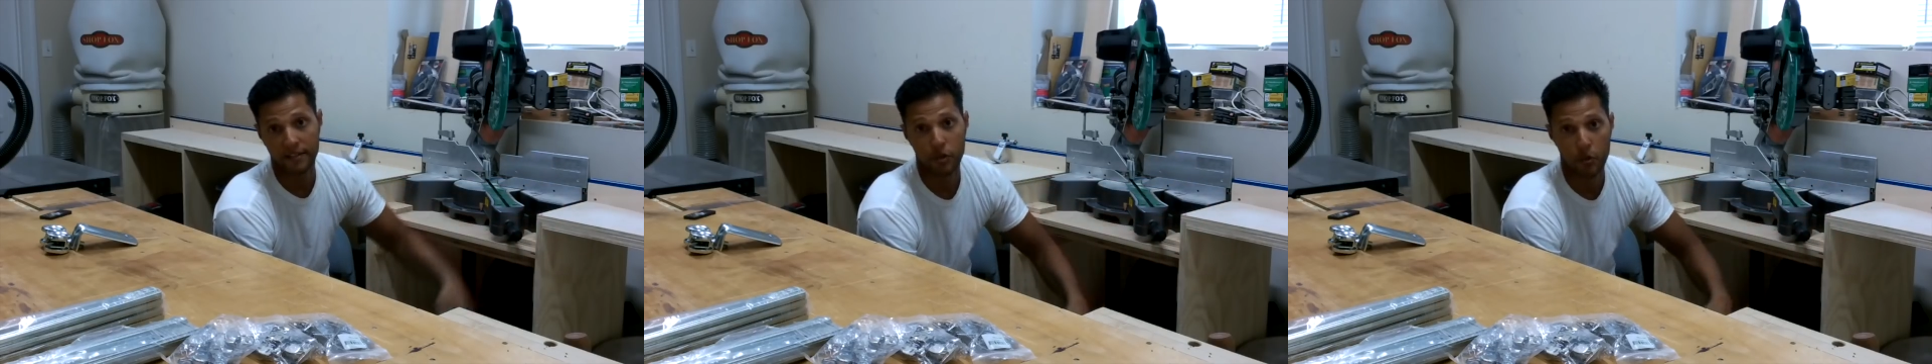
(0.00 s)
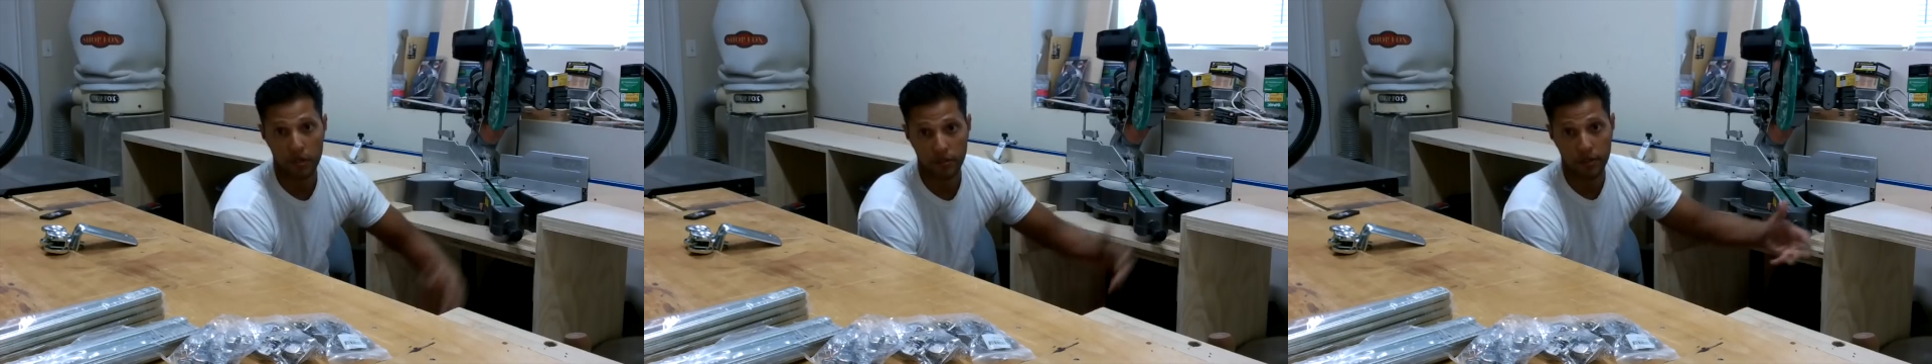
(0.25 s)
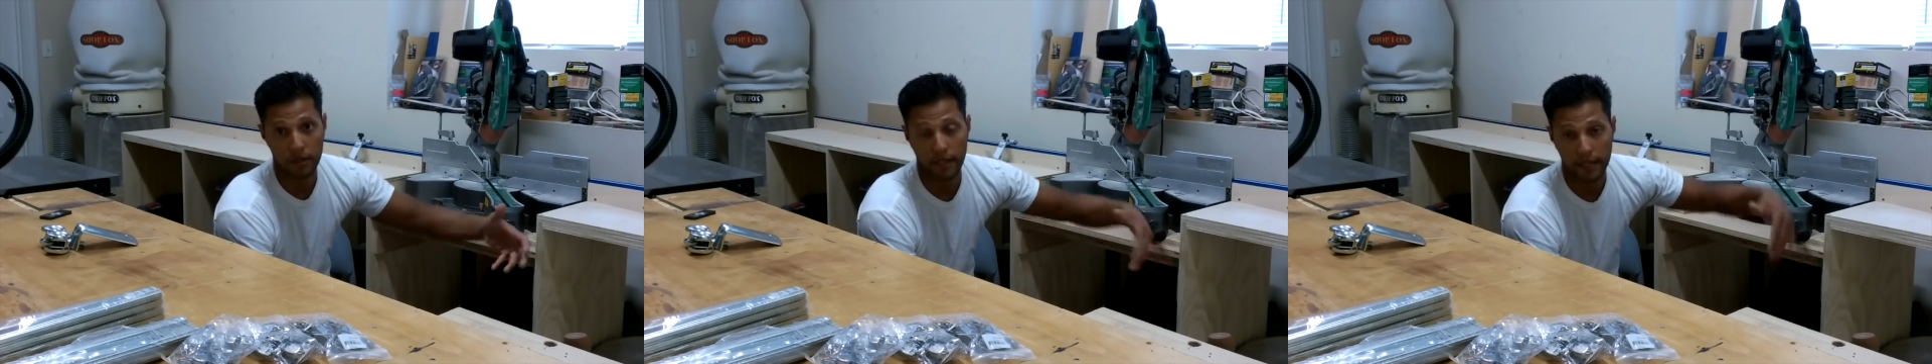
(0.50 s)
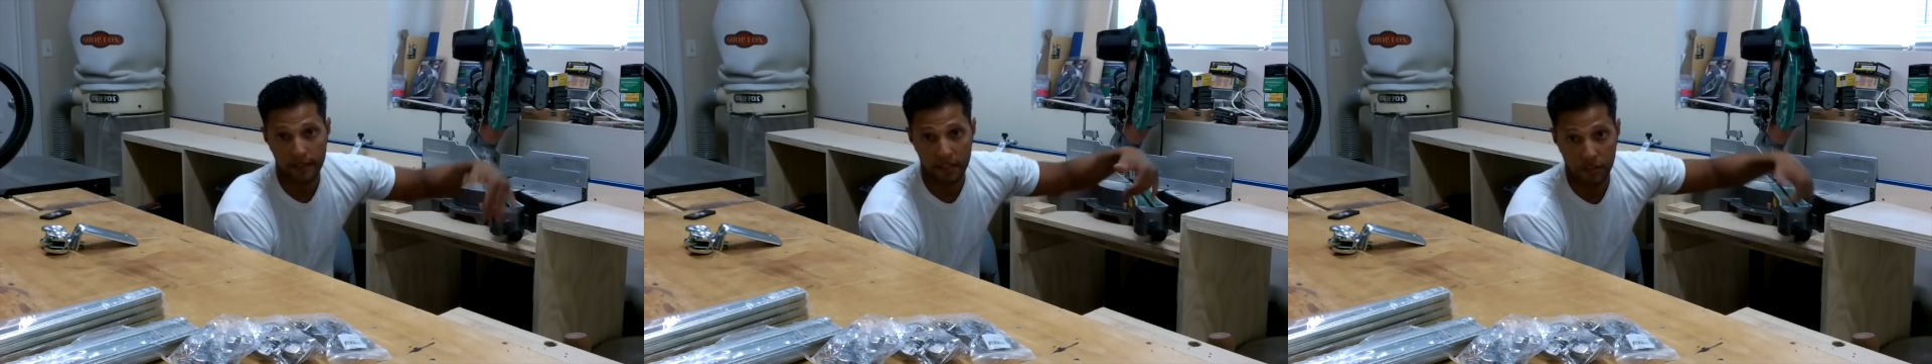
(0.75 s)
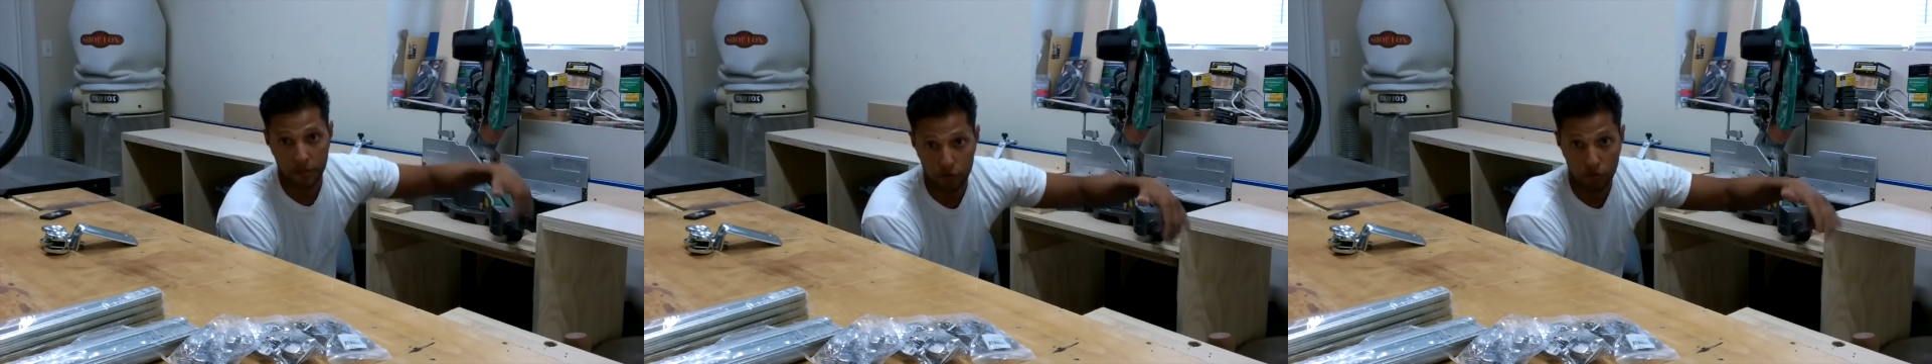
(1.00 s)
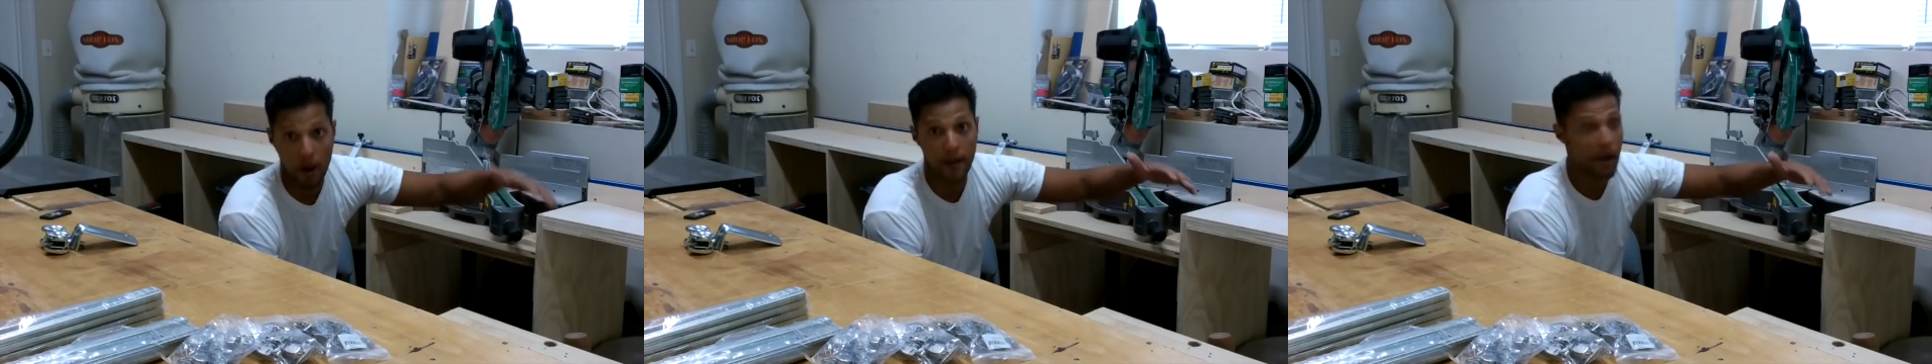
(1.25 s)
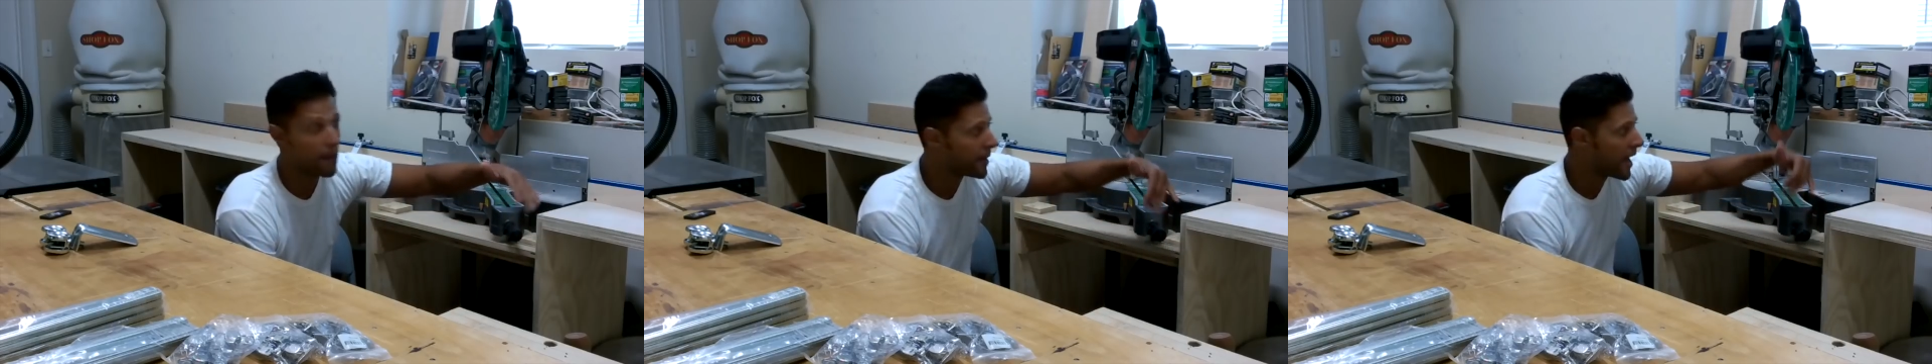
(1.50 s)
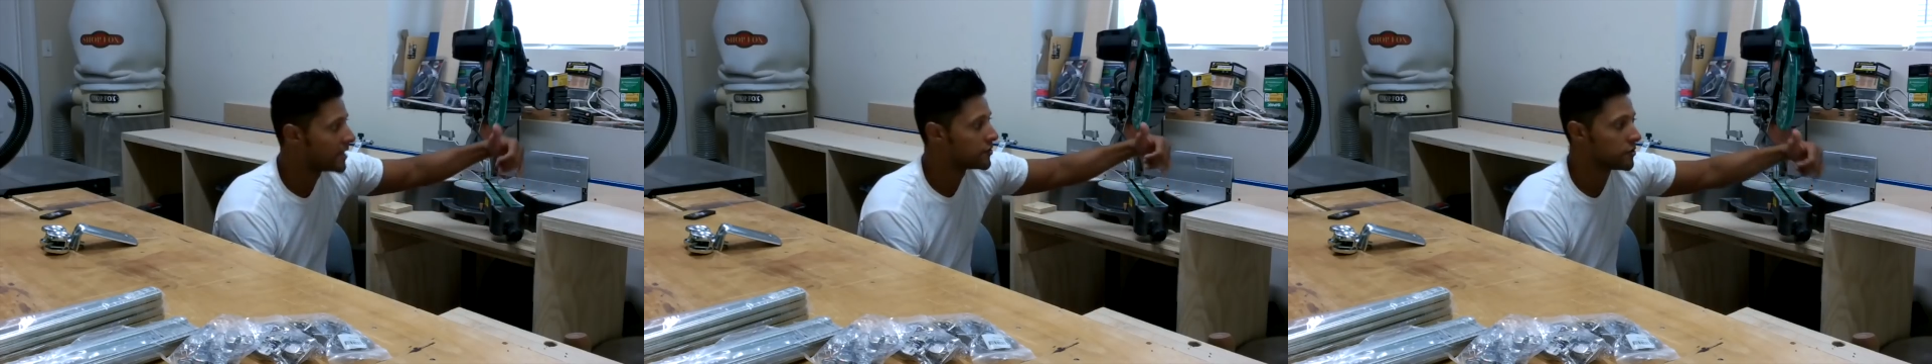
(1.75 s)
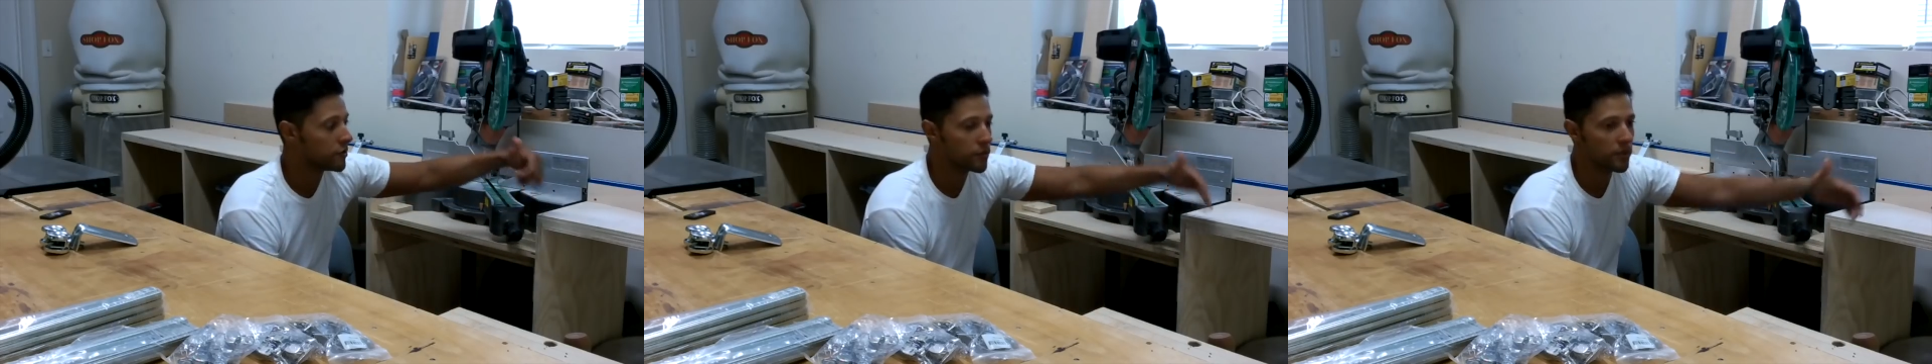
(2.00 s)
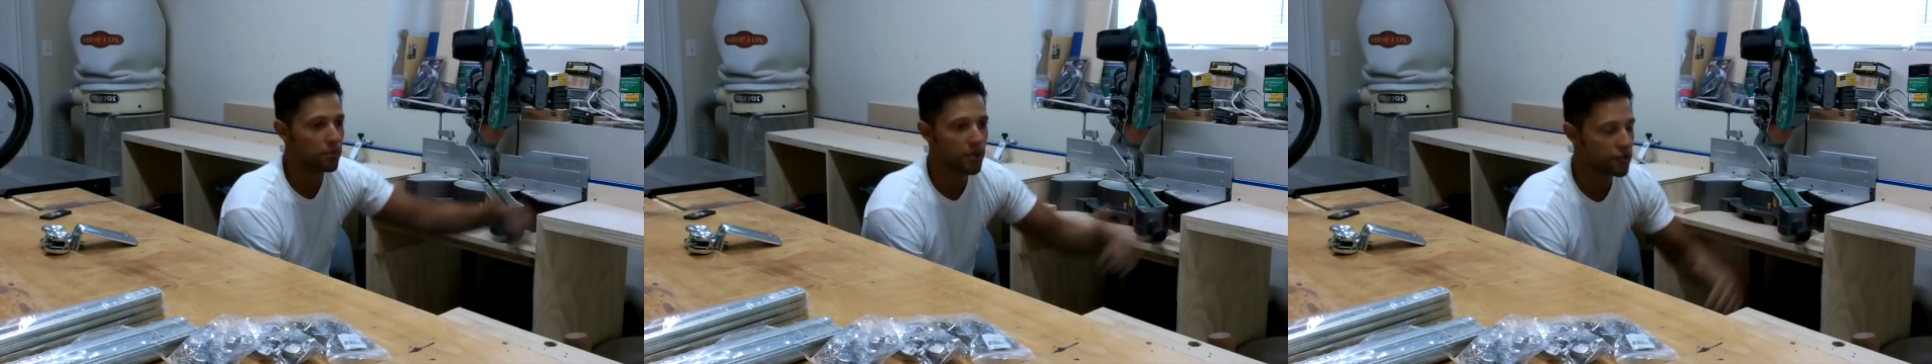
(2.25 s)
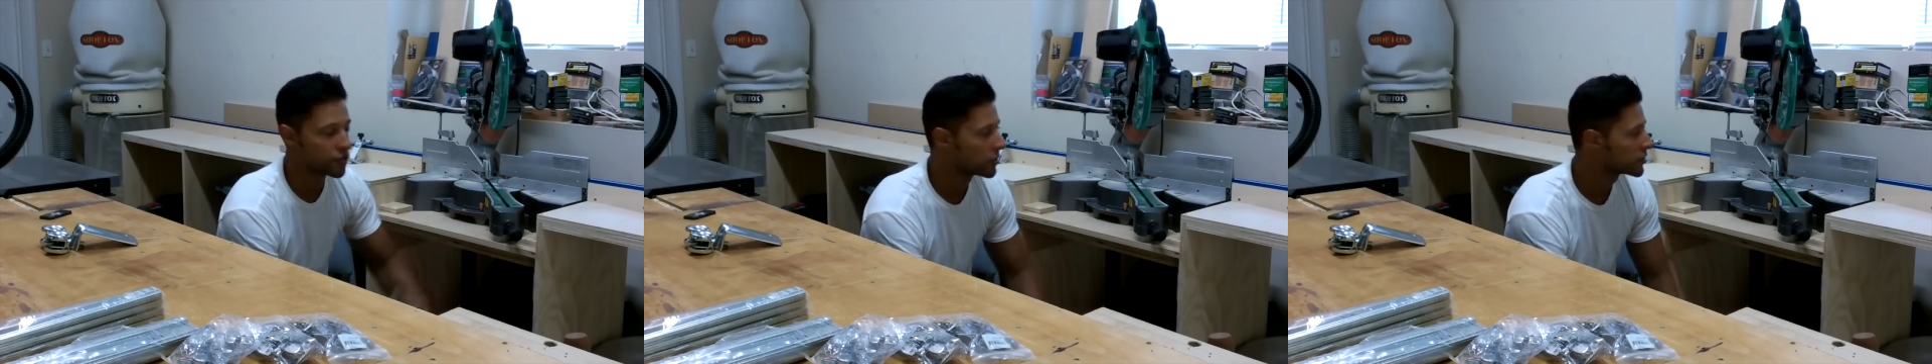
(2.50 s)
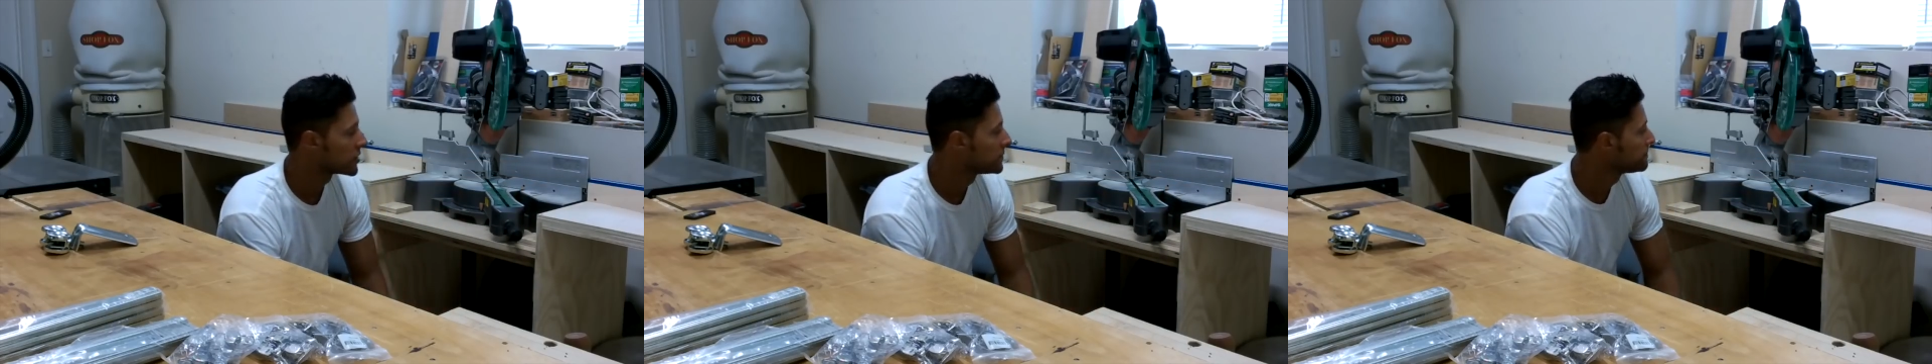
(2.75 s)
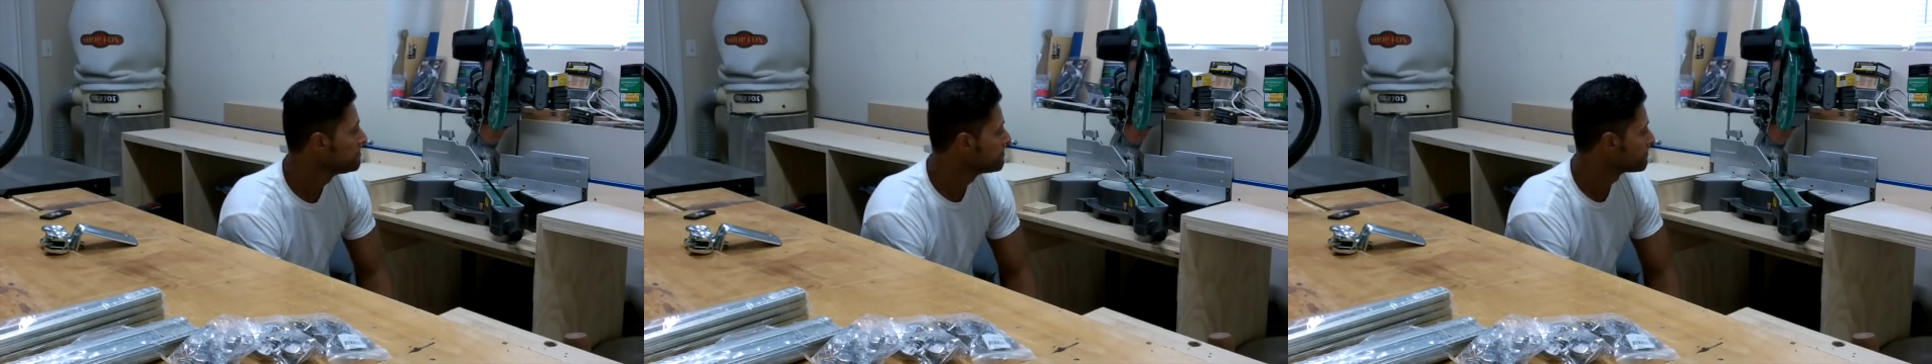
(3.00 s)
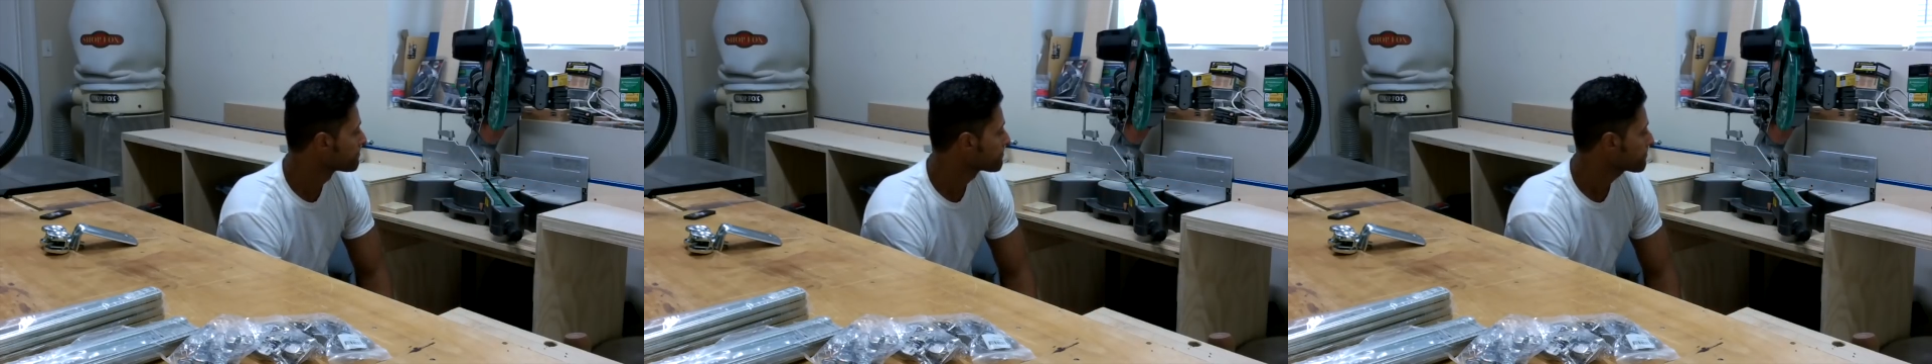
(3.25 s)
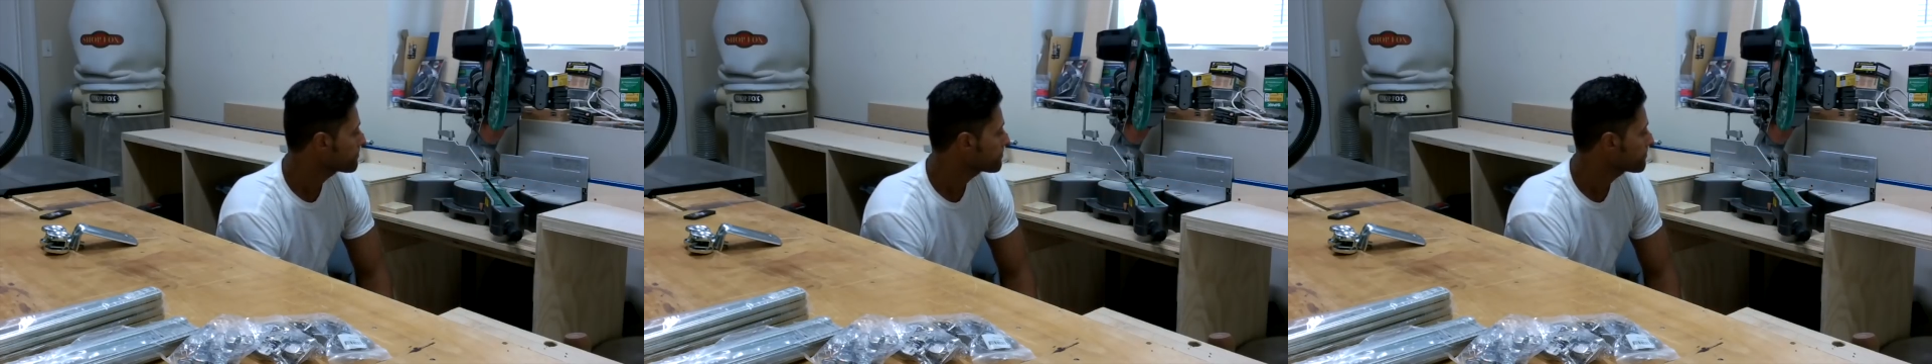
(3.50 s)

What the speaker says: do it so that it doesn't dry up as you're doing the brush strokes.